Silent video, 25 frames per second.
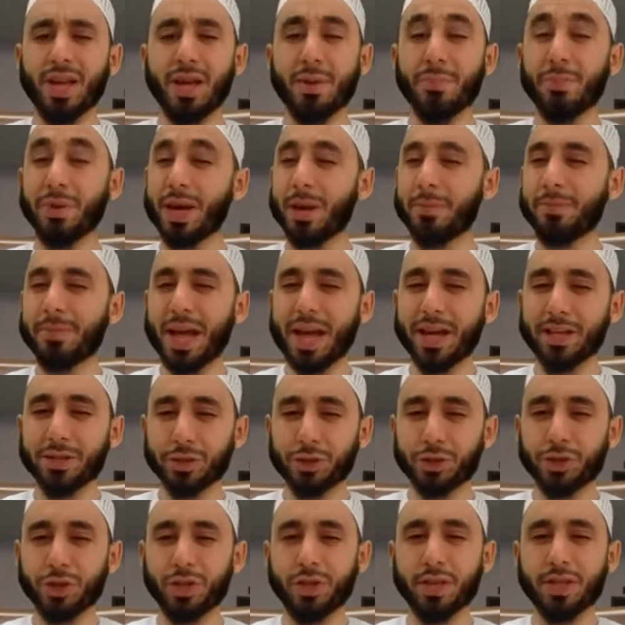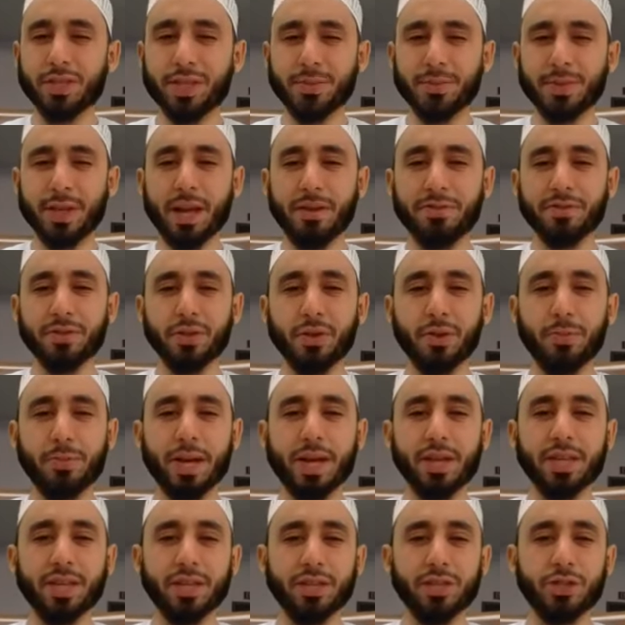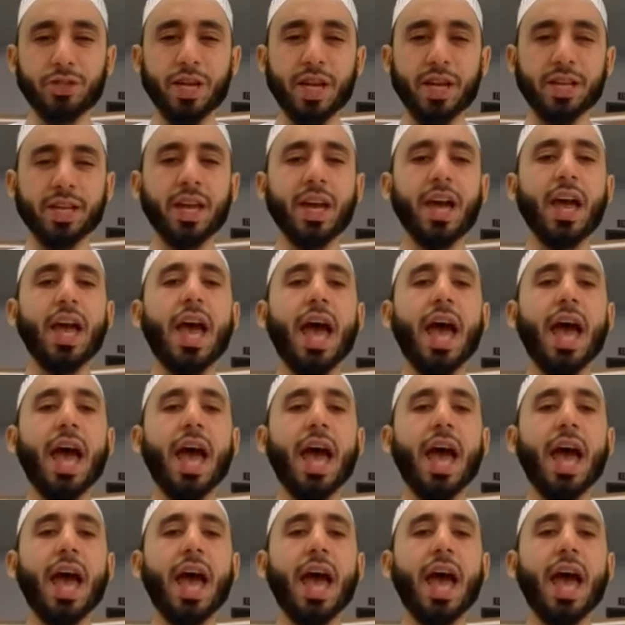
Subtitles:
but I'm not sure. It's something I have to go back and check.